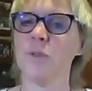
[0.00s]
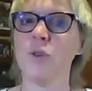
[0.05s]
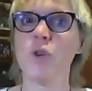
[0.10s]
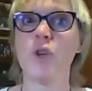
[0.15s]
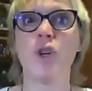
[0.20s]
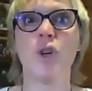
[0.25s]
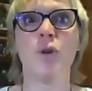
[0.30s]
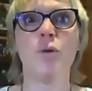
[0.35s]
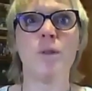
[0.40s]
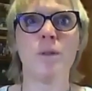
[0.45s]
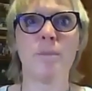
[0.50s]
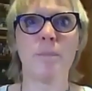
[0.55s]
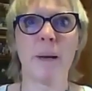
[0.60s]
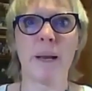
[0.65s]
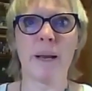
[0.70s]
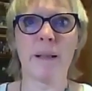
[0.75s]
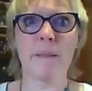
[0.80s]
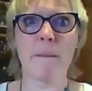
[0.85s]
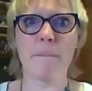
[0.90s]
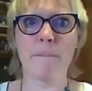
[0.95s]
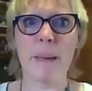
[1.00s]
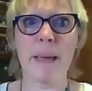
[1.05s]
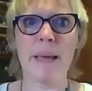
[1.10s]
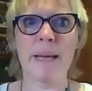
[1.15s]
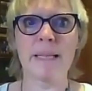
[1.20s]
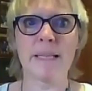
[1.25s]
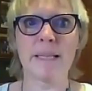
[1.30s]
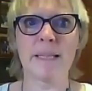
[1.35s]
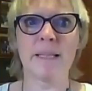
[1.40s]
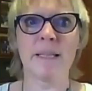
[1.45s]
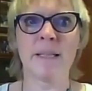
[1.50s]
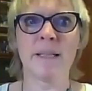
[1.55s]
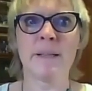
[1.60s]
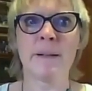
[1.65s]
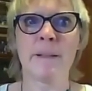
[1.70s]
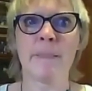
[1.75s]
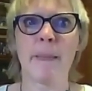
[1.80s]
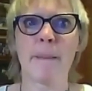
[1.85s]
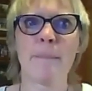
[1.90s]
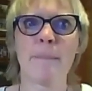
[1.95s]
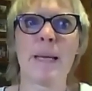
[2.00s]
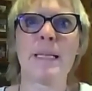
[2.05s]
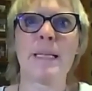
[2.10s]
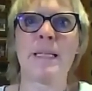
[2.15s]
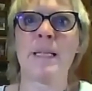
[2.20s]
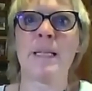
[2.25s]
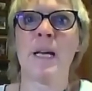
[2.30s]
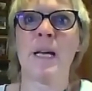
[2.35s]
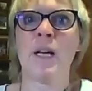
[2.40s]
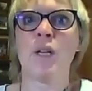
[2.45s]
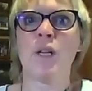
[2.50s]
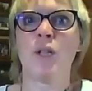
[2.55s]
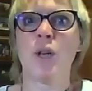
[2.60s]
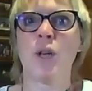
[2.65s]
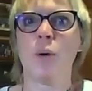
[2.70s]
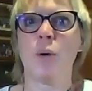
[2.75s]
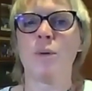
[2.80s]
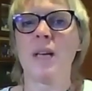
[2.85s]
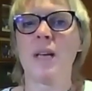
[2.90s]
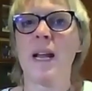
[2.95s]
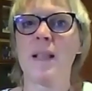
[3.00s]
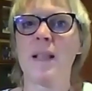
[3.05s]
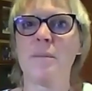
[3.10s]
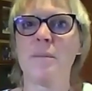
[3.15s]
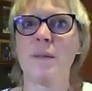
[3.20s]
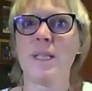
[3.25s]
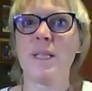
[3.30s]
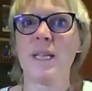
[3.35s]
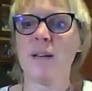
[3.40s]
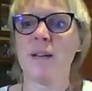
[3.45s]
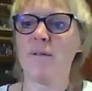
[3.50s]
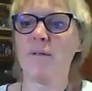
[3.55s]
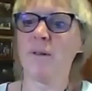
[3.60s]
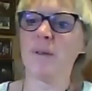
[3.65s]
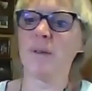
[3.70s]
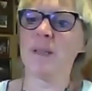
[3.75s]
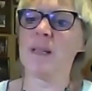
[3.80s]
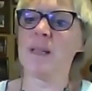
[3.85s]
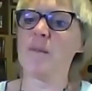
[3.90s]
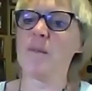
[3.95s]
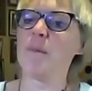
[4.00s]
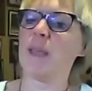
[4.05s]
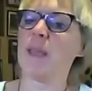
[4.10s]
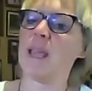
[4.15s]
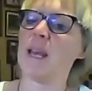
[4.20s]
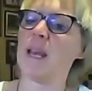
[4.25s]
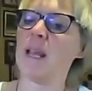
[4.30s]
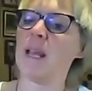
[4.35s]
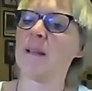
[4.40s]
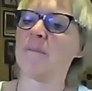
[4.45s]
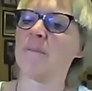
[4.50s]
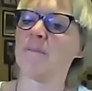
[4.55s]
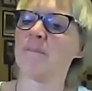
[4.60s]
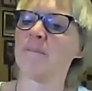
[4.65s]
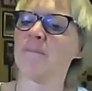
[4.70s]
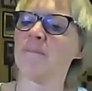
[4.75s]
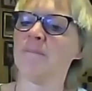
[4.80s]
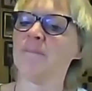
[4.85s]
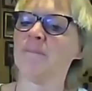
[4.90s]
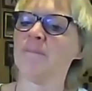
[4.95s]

Reduce being the best. That means don't take the materials in the beginning,